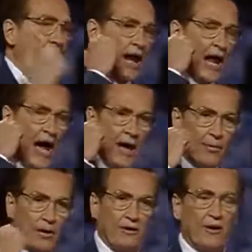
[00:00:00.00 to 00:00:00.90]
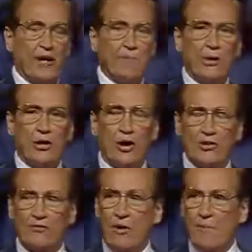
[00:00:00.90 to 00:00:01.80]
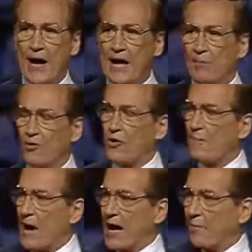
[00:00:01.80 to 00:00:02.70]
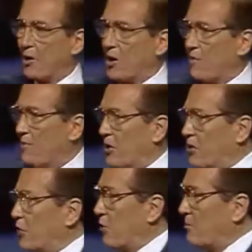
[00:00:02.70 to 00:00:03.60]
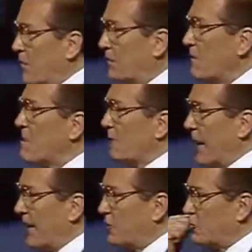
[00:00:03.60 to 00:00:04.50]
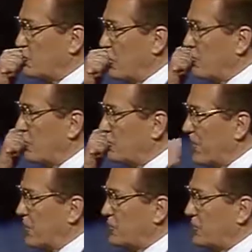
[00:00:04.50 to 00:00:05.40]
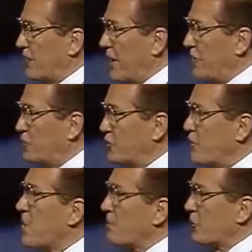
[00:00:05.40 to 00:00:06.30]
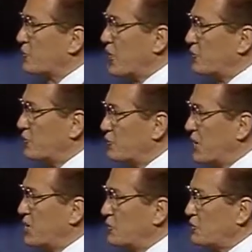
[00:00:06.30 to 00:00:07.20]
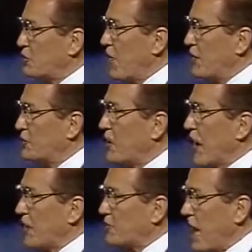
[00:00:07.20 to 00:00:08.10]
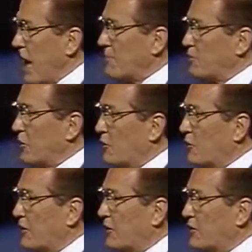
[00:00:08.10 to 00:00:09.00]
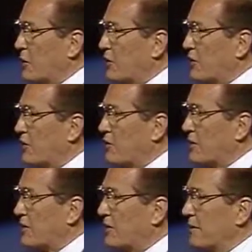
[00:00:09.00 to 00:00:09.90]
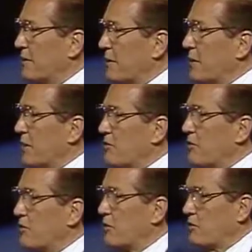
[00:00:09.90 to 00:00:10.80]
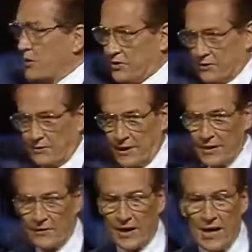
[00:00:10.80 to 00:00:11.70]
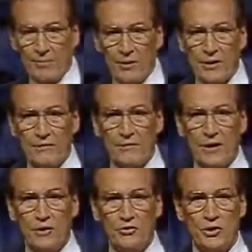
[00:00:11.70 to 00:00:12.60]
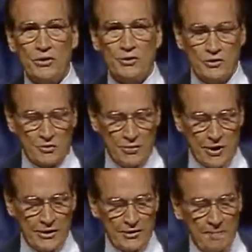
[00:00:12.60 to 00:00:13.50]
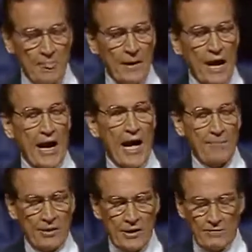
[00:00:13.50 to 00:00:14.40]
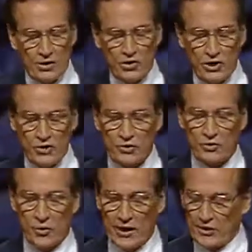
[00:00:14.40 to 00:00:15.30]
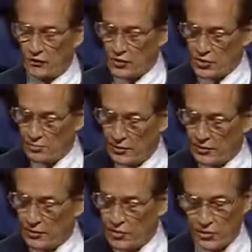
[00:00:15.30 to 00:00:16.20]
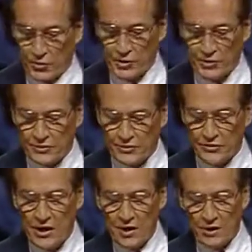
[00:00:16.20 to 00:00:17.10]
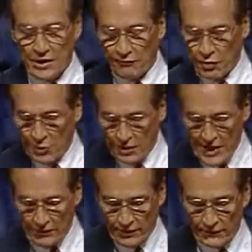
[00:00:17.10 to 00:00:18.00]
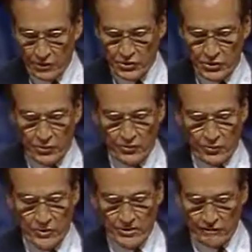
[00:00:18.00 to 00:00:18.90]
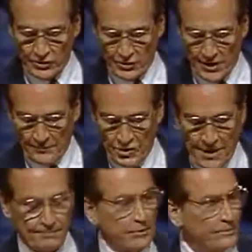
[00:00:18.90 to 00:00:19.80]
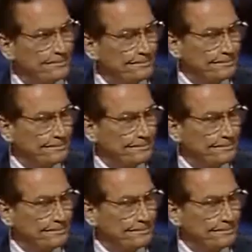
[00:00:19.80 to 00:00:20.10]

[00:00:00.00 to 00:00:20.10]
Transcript: And I believe in Him because of the Bible. The Bible, a miracle book that has stood the test of the ages, presents Jesus Christ as absolutely and totally unique. Let me give you the third reason that I believe in Jesus Christ. And I believe in Jesus Christ for spiritual reasons. Look, if you will, now in verse 63 of this same chapter.